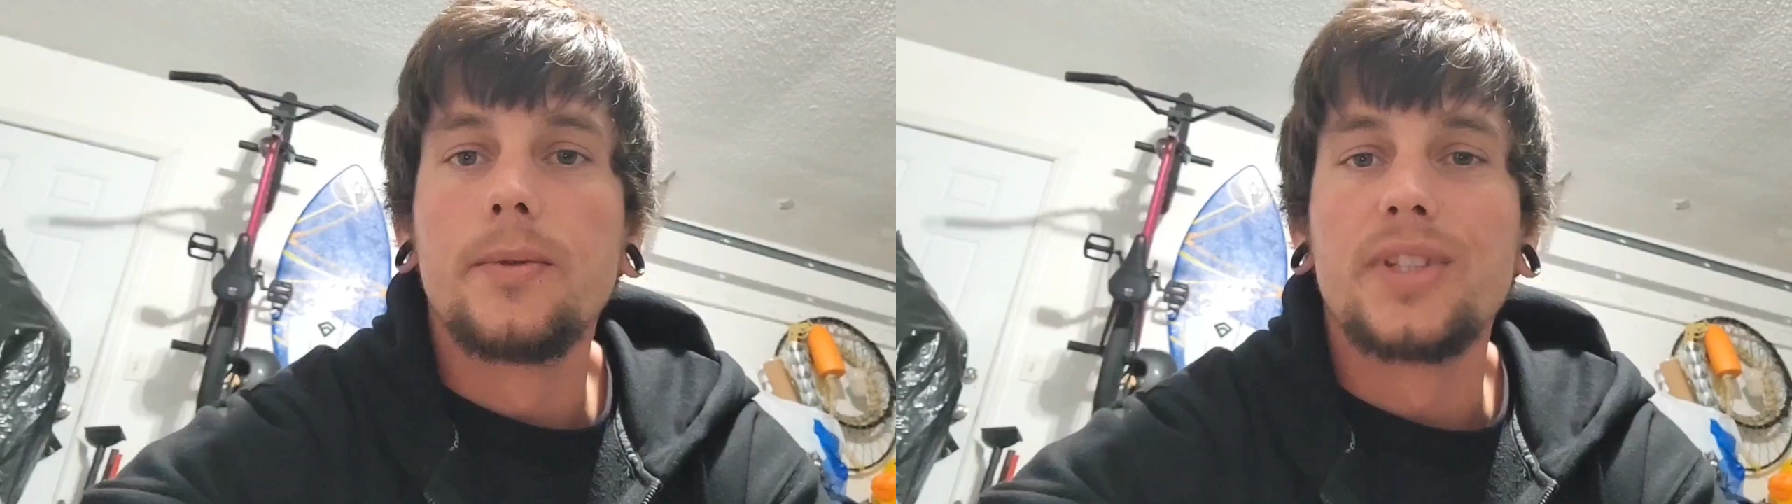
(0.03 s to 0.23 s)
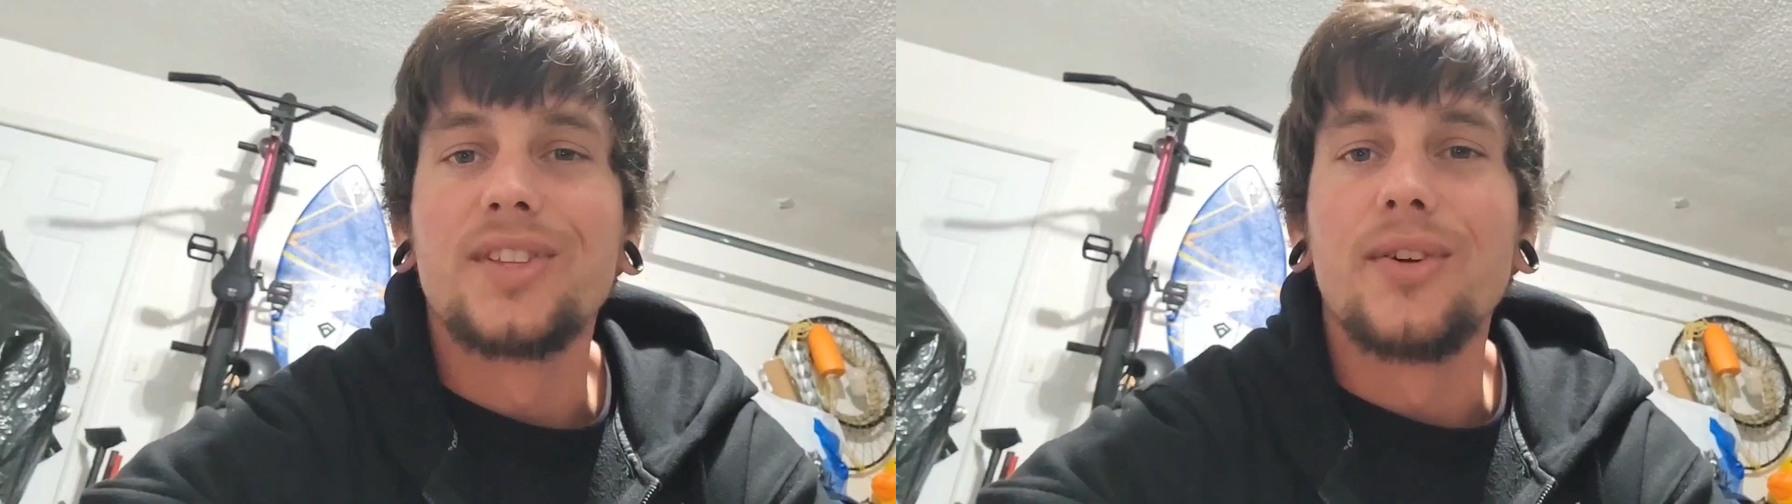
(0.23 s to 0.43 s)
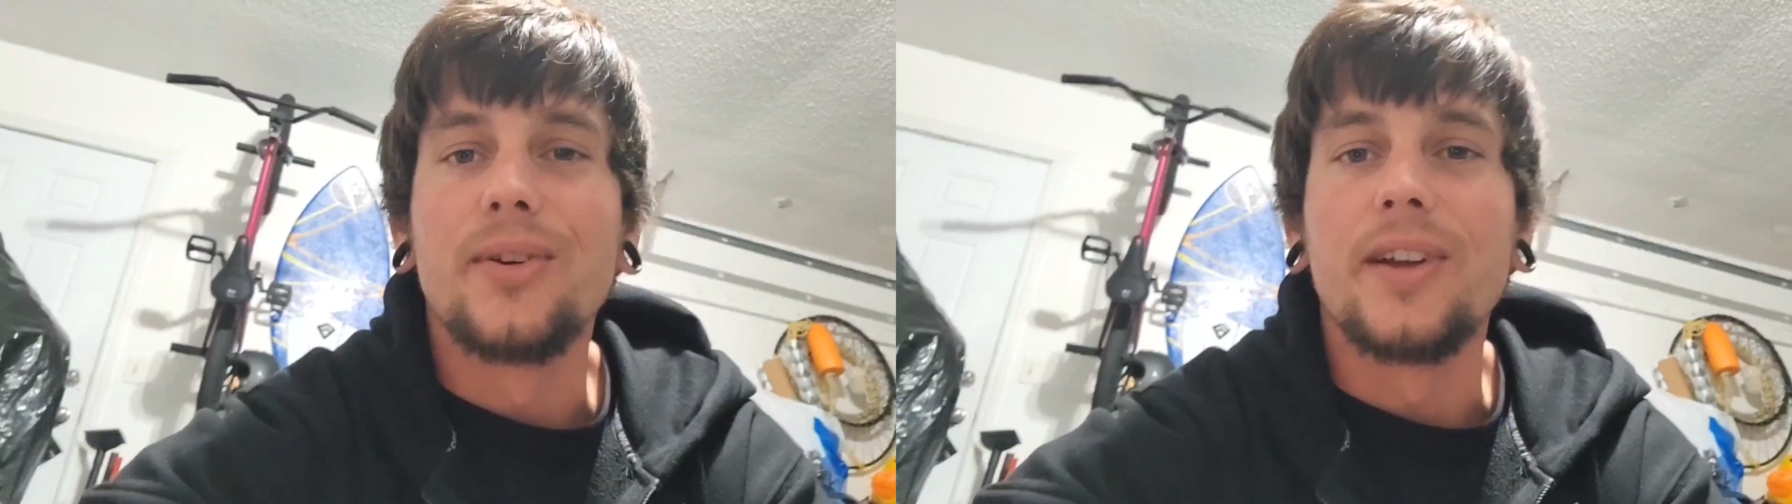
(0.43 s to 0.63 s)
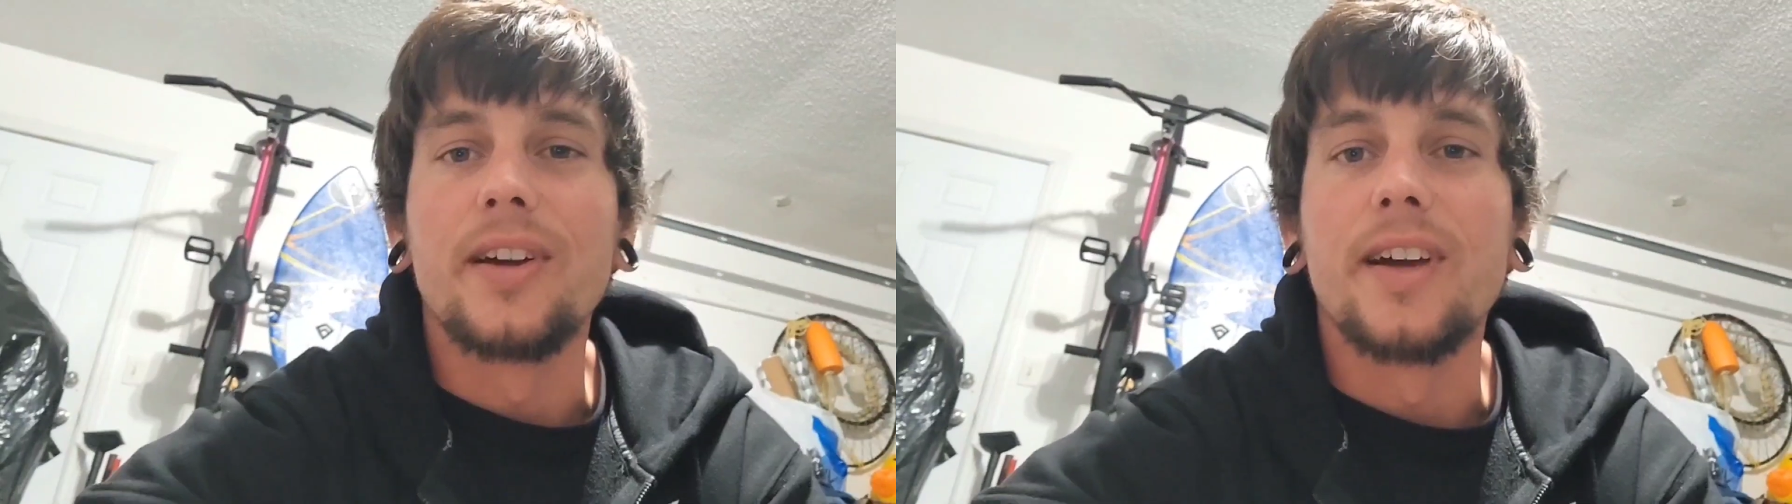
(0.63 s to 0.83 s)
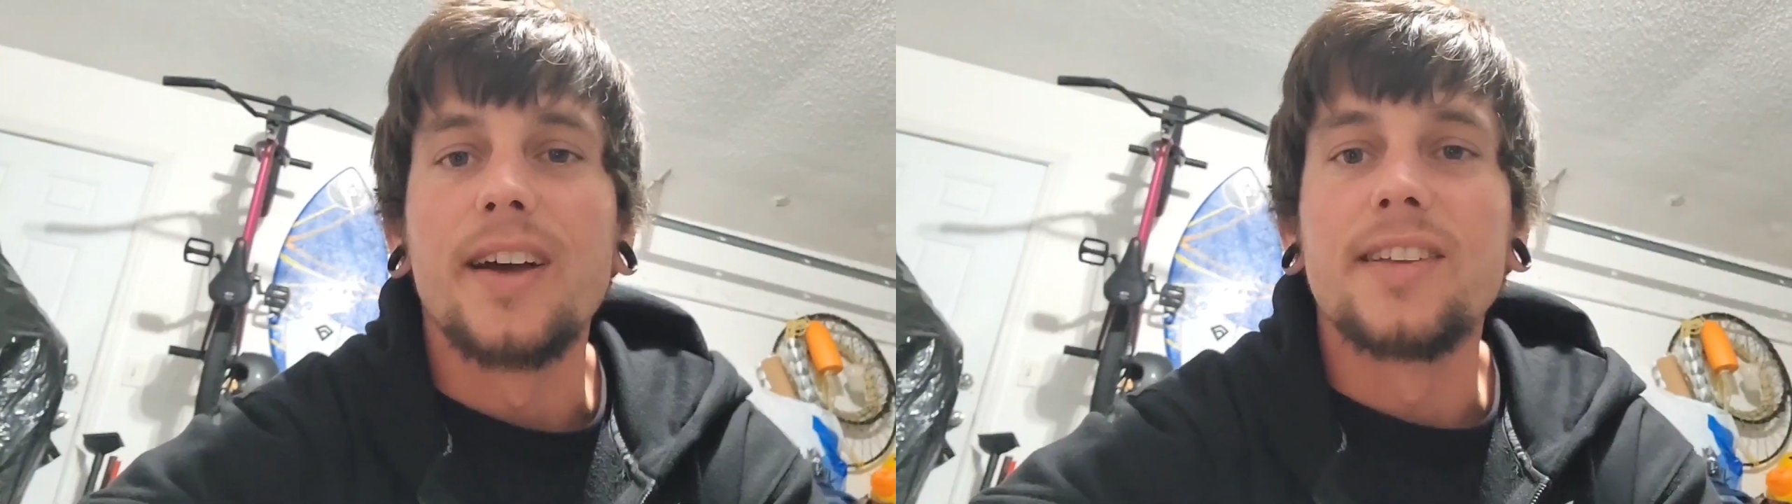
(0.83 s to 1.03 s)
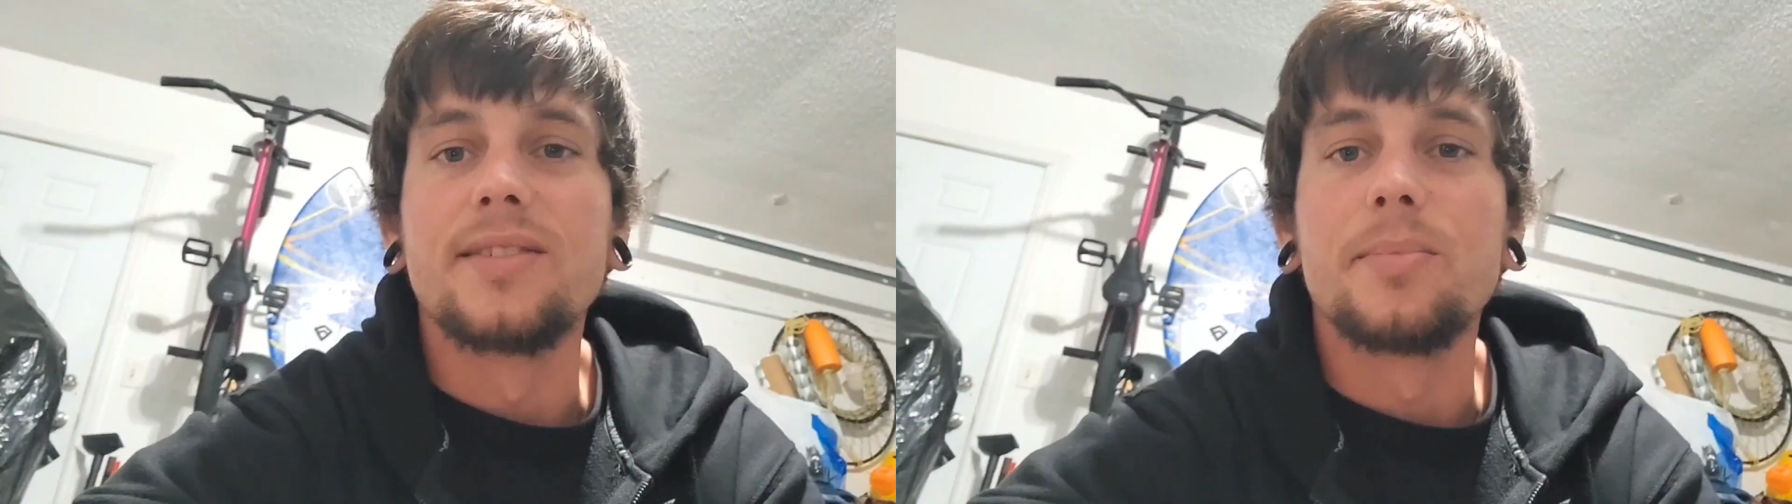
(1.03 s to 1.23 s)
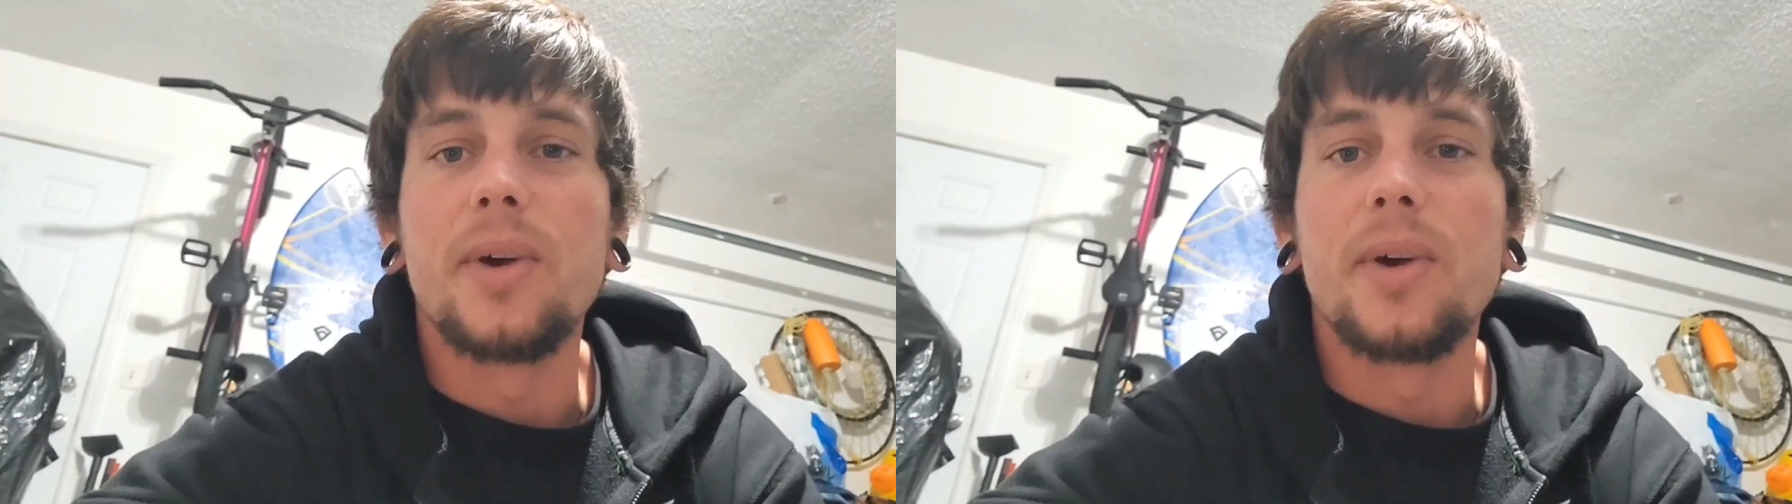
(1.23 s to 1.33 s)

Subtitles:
What's going on, guys?